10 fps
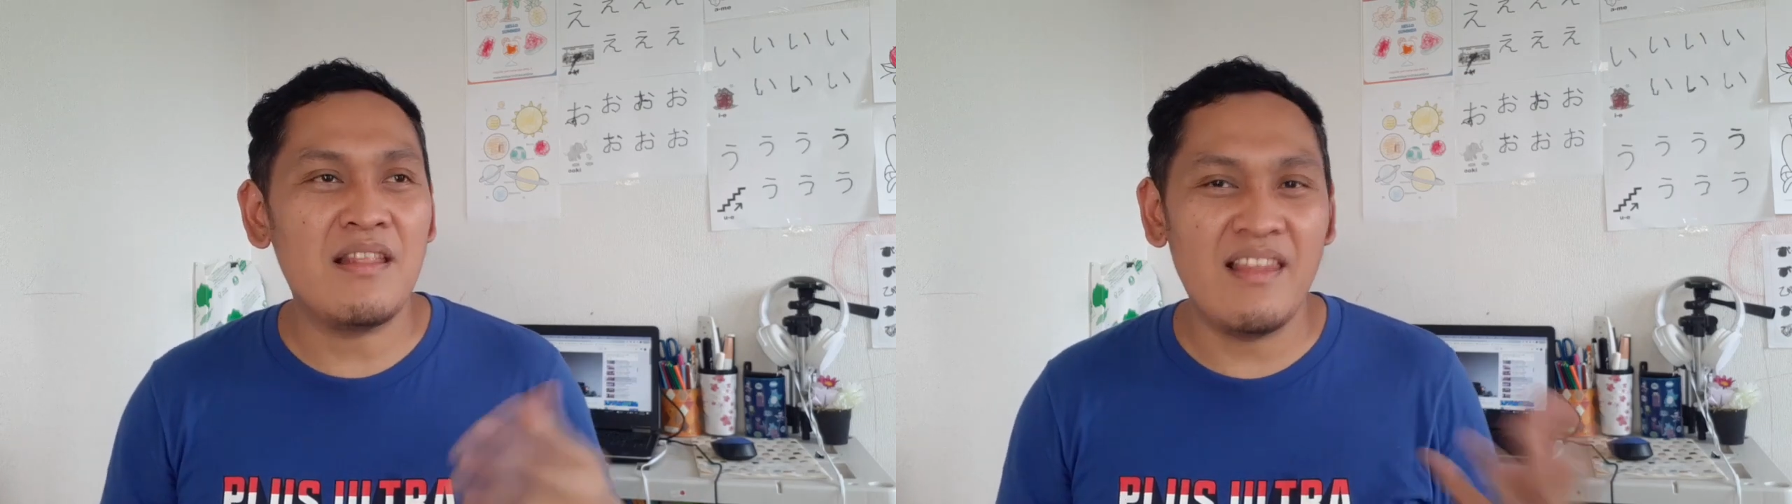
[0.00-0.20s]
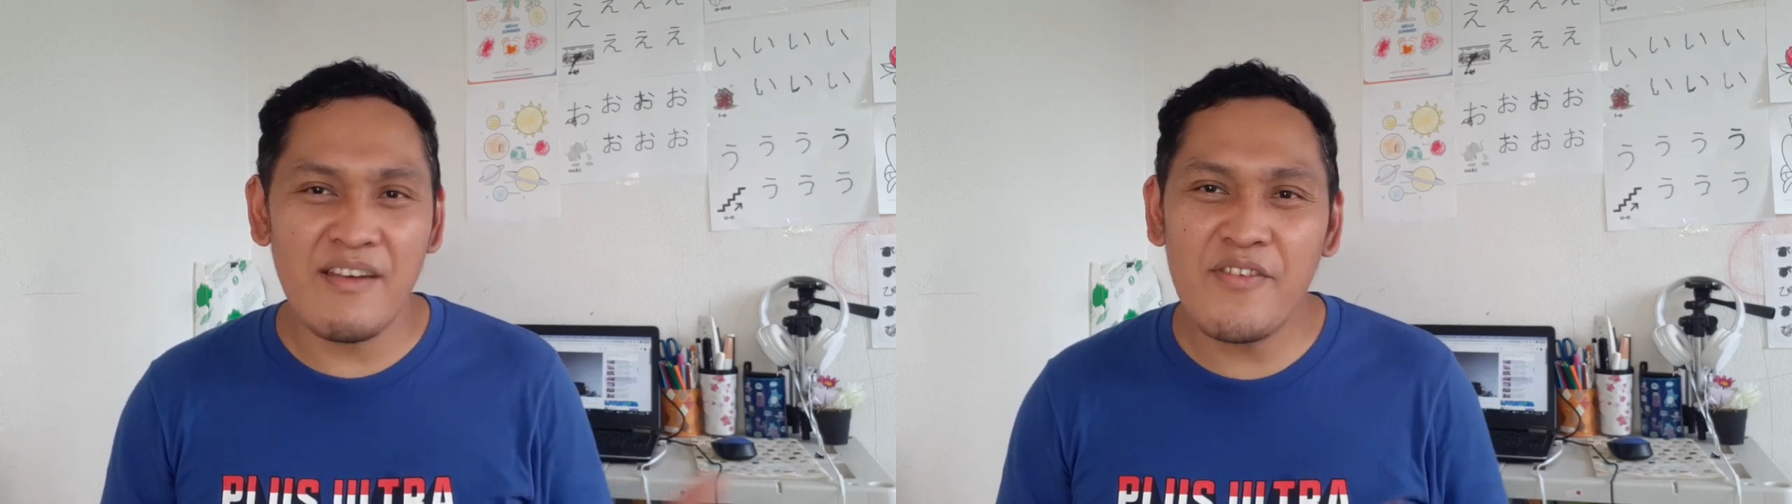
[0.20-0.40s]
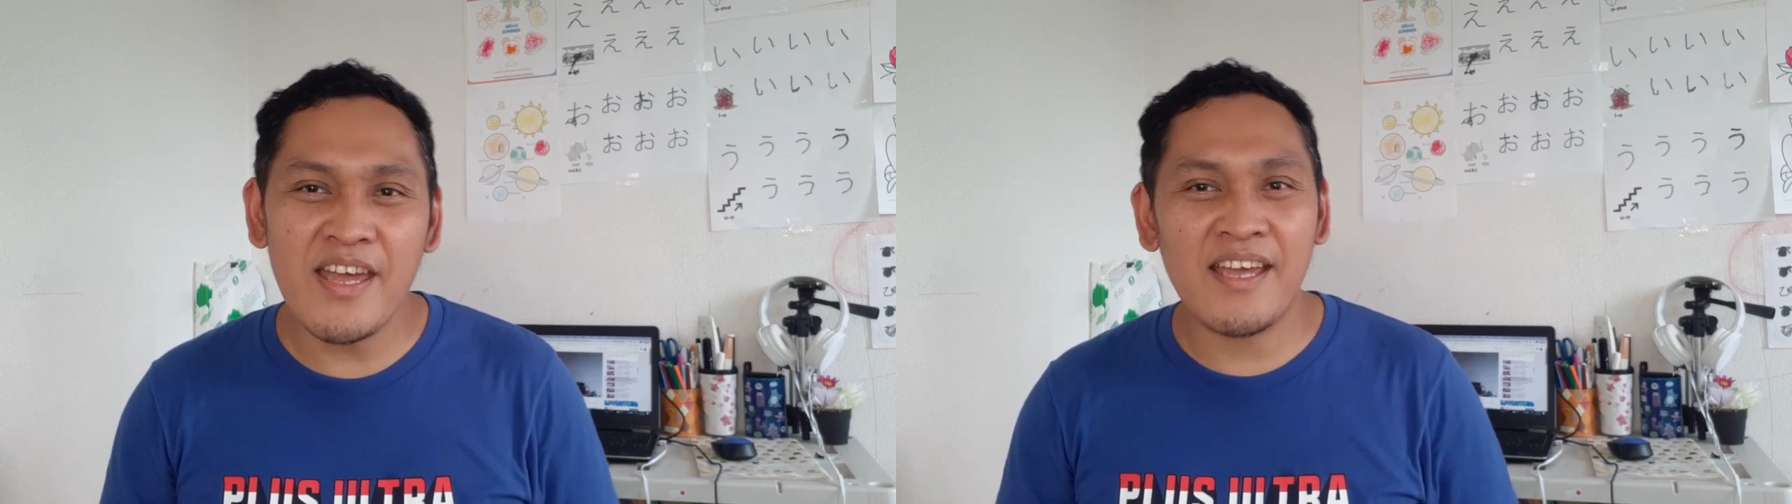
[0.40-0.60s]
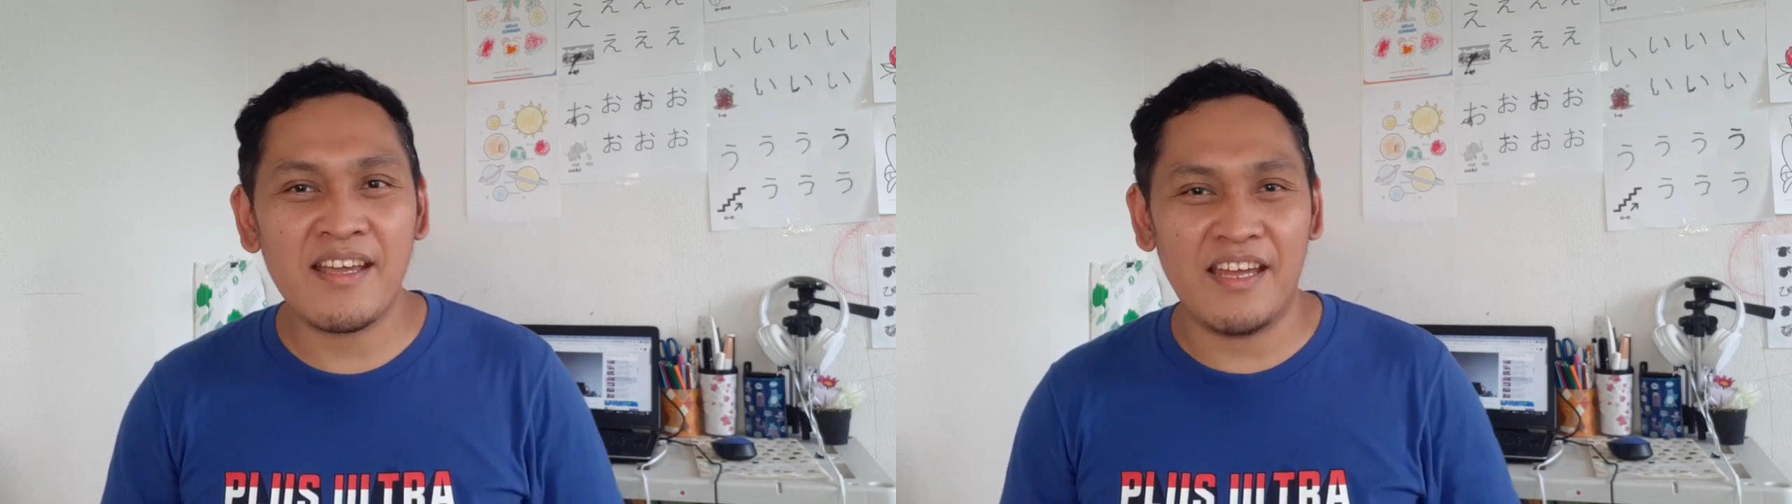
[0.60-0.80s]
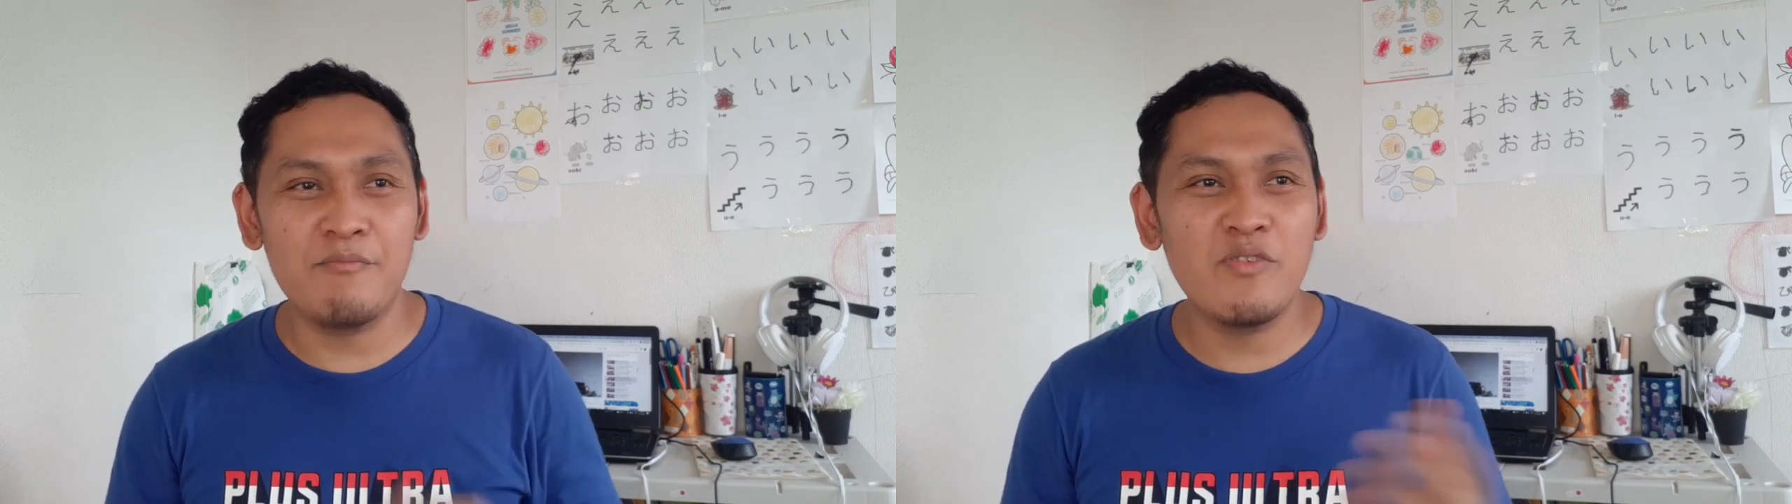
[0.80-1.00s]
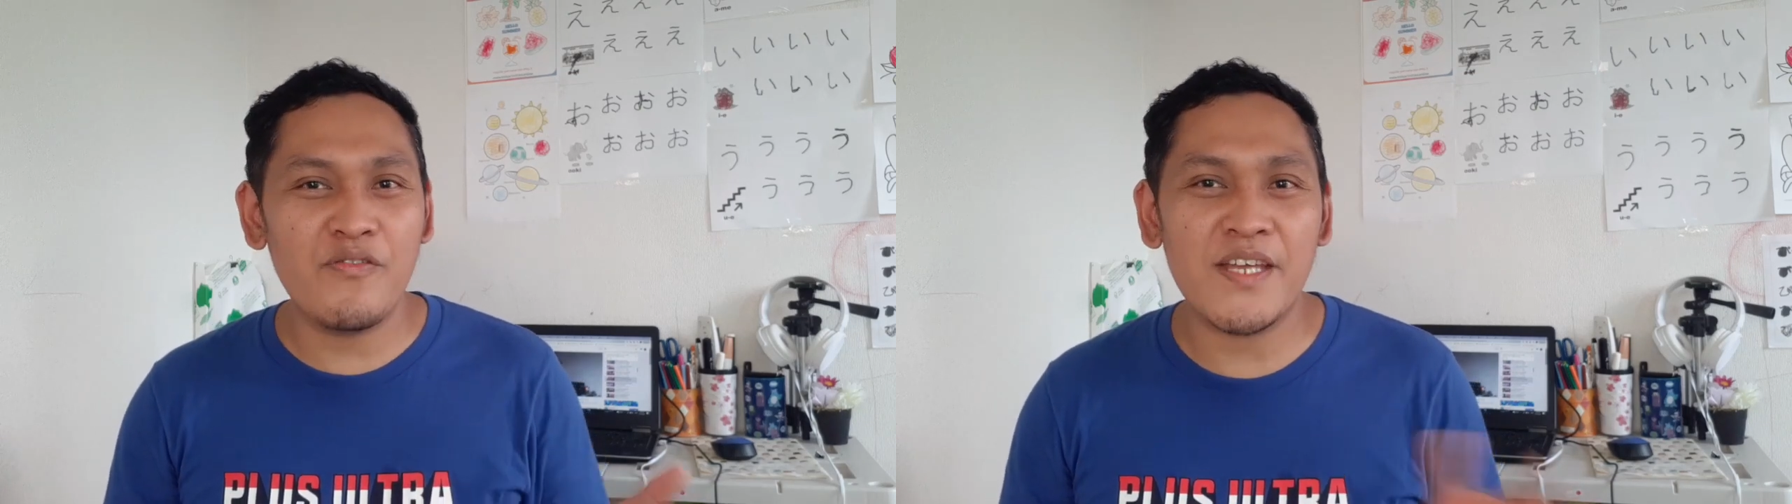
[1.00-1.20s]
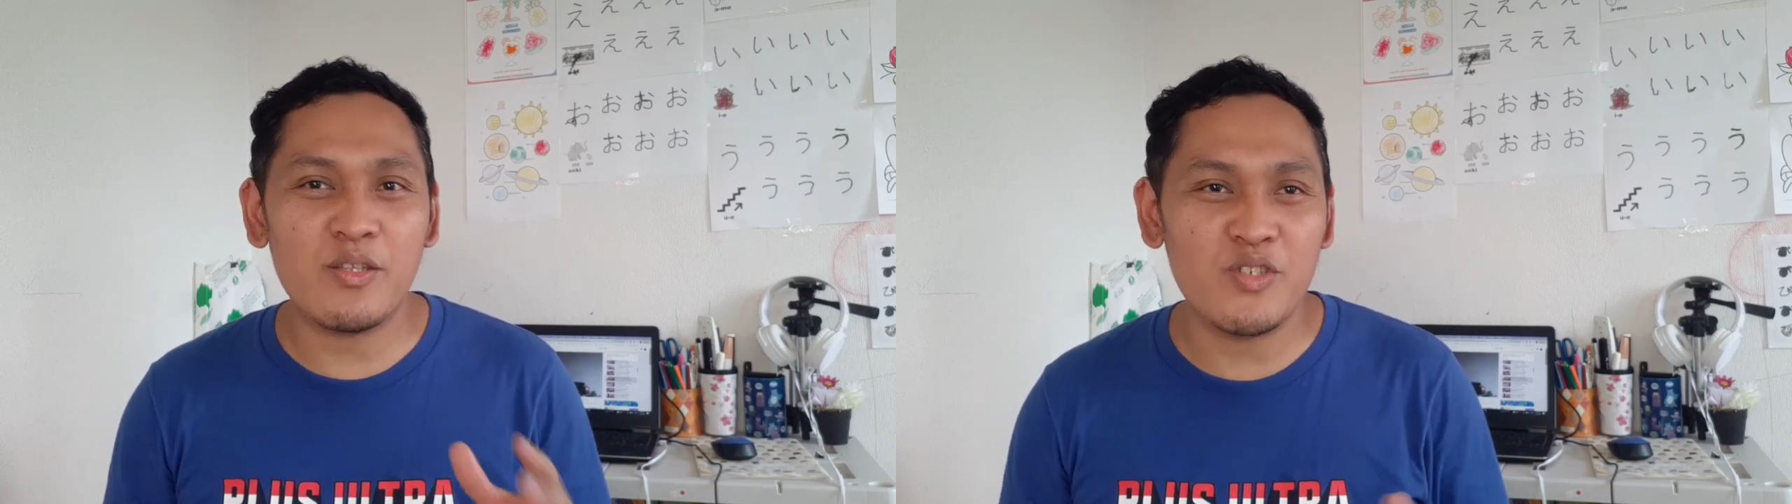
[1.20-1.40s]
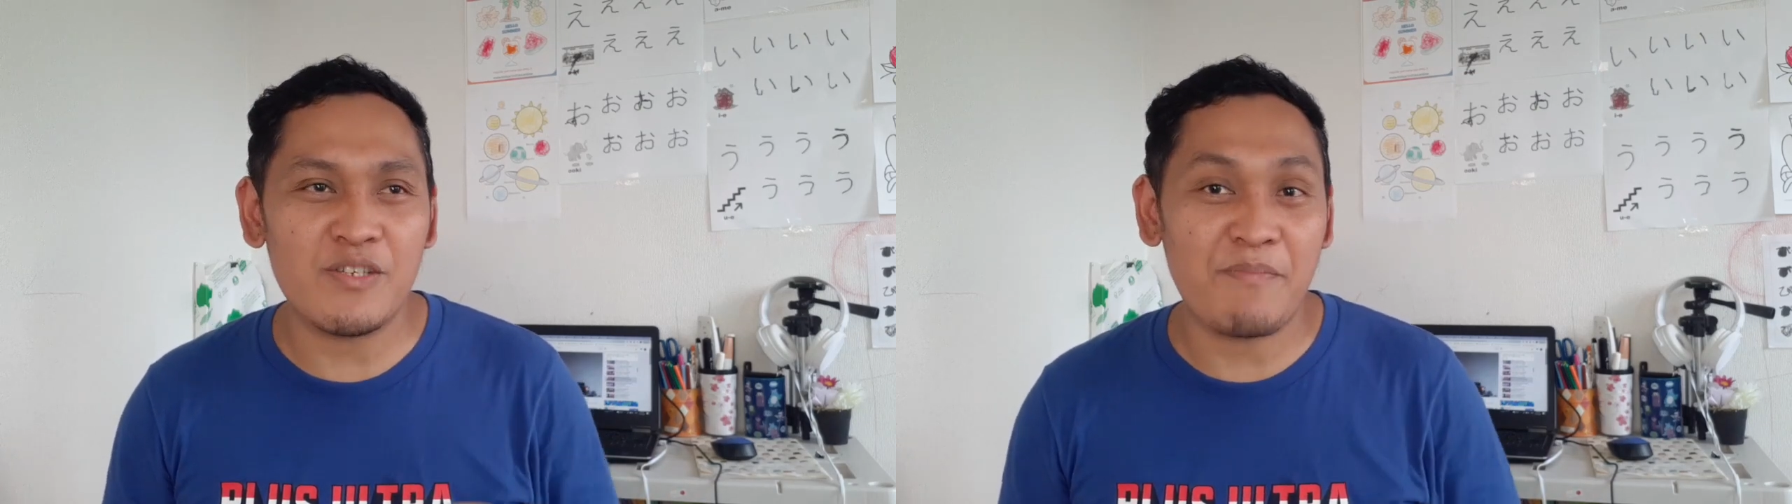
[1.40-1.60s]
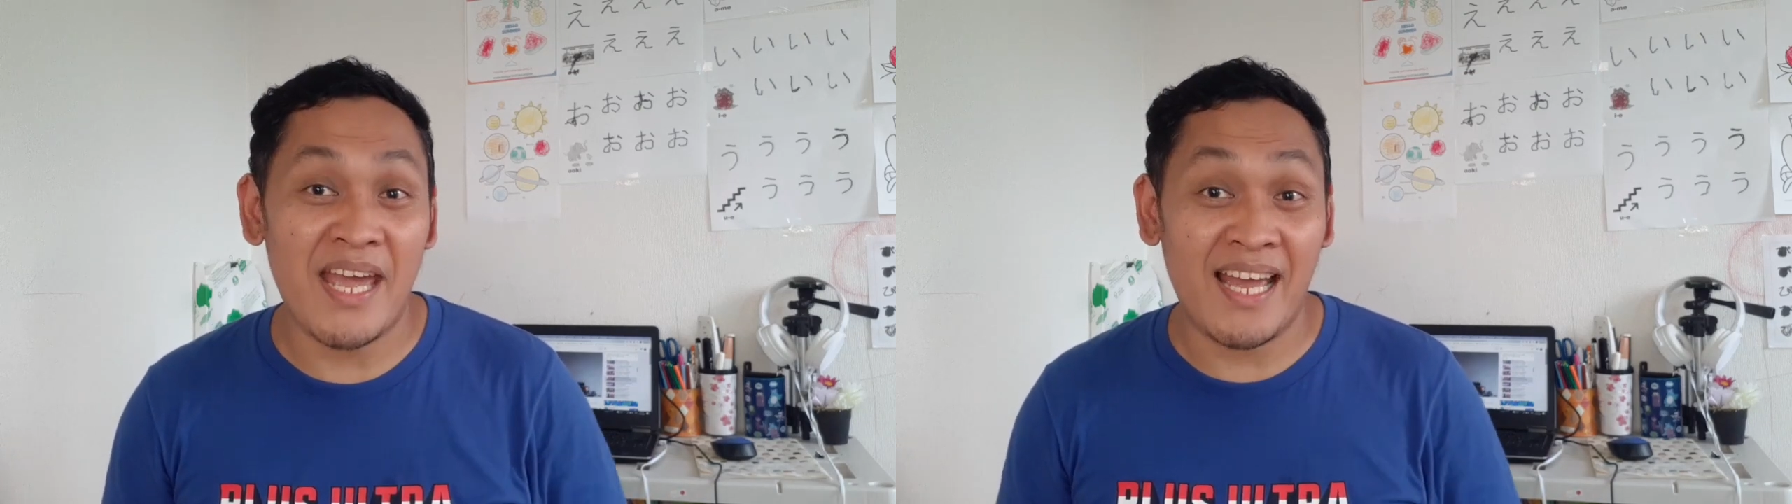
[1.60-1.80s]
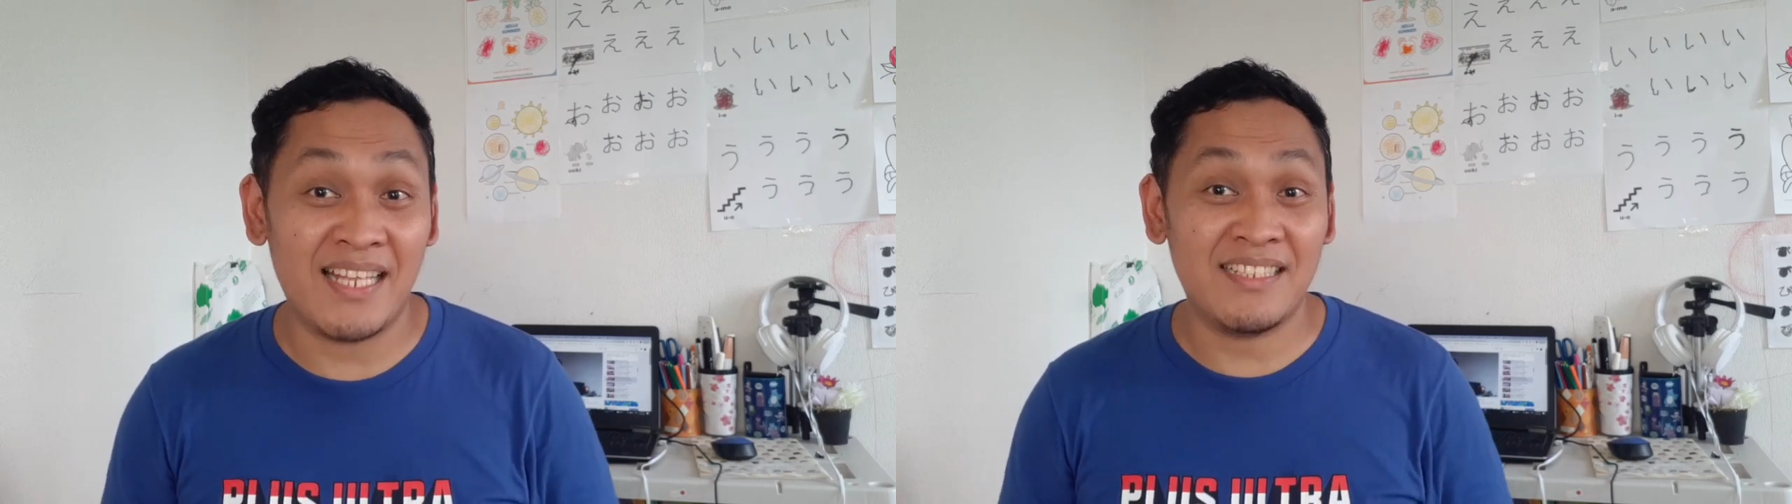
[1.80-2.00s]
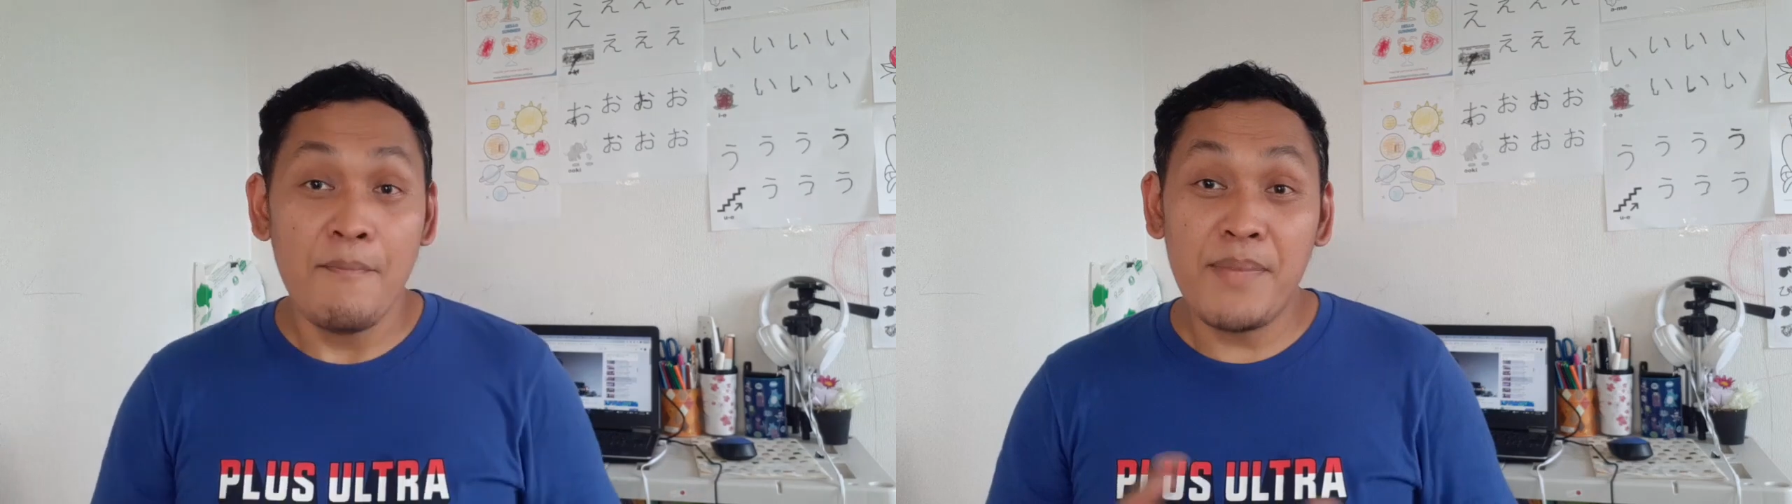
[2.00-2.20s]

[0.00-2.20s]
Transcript: living and moving to Japan,